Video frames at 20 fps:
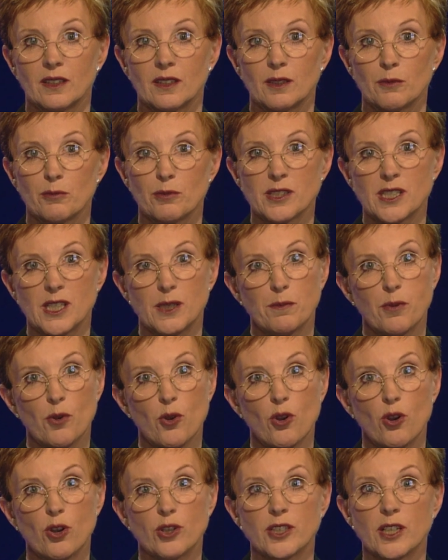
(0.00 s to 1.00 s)
Pretty
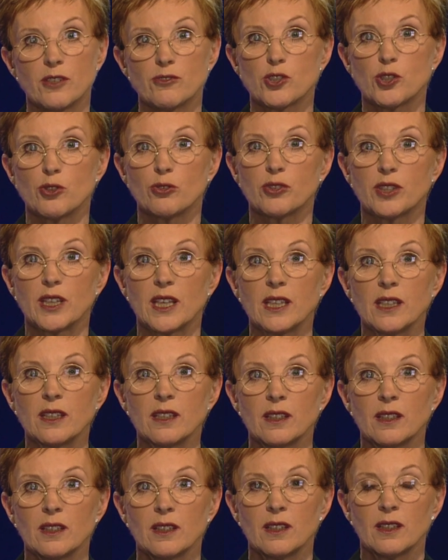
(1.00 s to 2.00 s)
poor, don't you think?
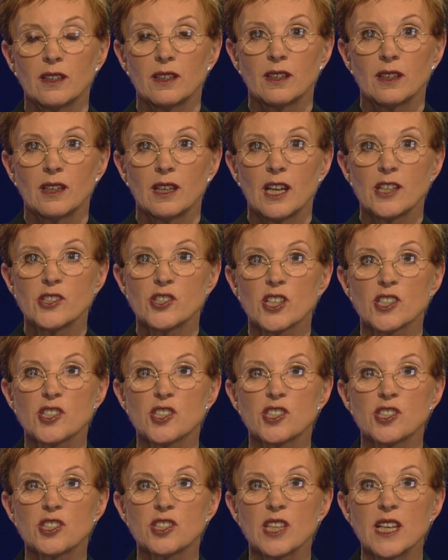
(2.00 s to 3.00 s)
And
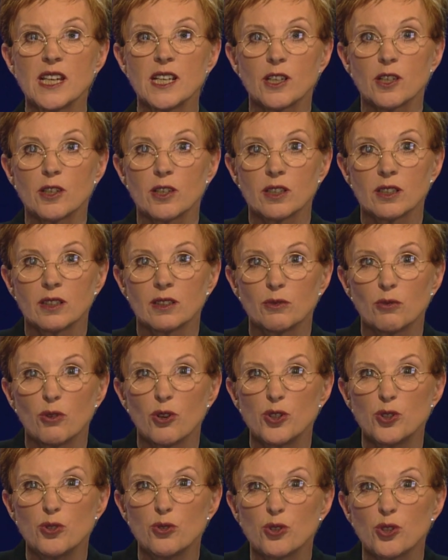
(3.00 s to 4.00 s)
just think
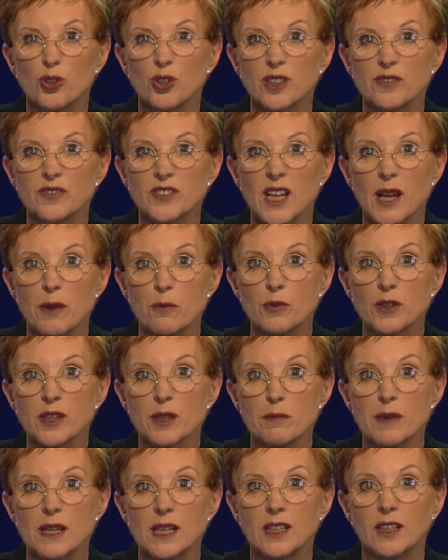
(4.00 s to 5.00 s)
what you could have done with
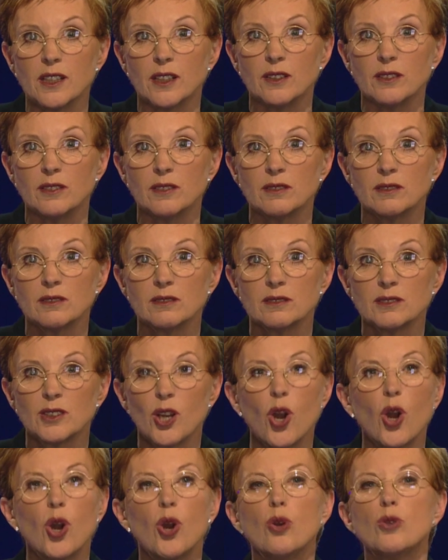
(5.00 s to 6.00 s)
£1 million.
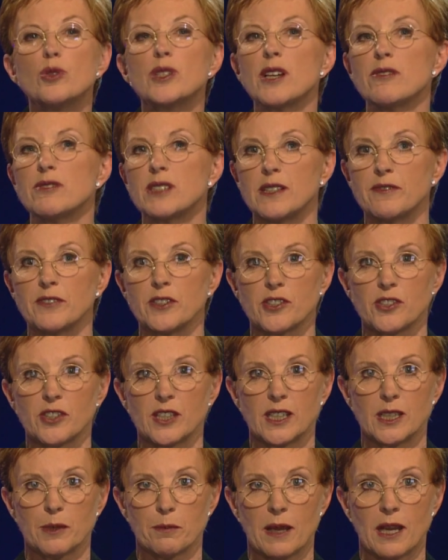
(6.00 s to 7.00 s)
Oh, don't even
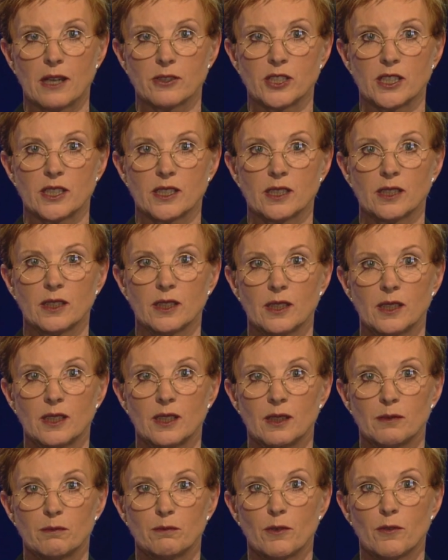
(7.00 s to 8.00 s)
think about it.
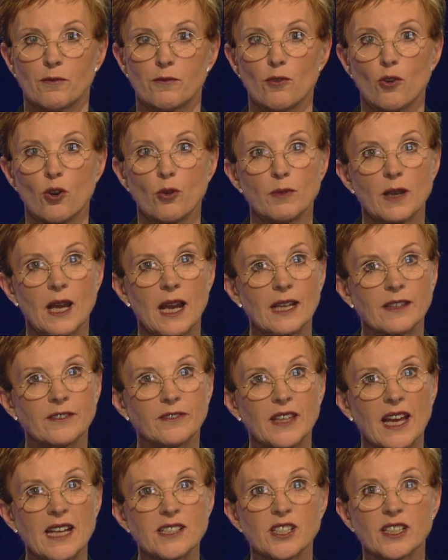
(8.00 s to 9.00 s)
Perform like
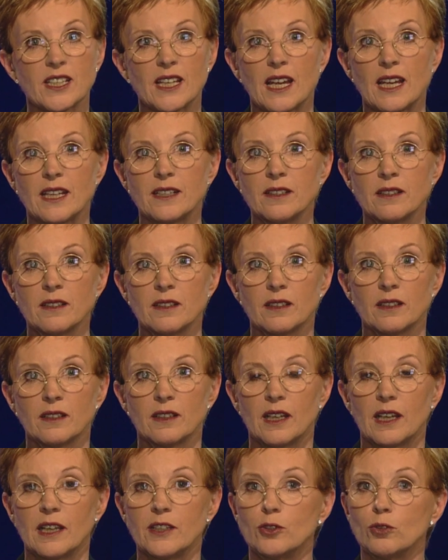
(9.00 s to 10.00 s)
that again
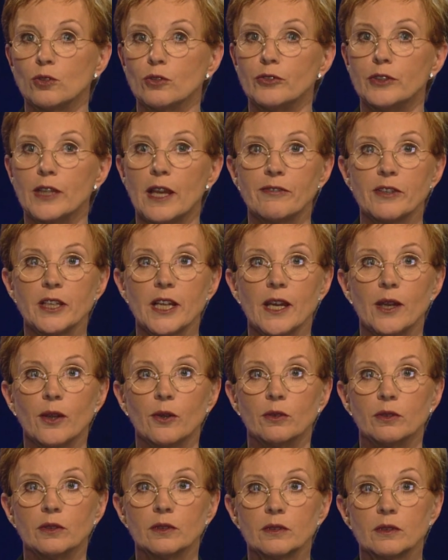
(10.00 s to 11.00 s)
and you'll never
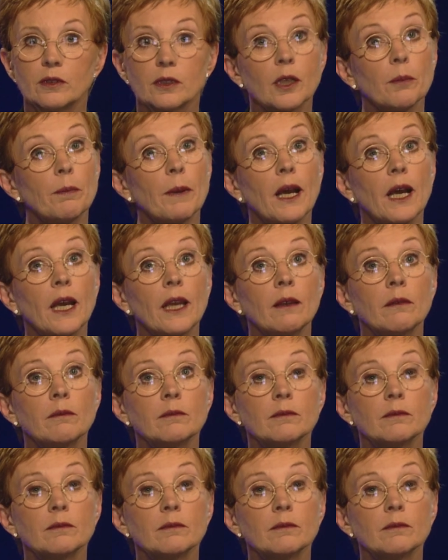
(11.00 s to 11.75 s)
know. Goodbye.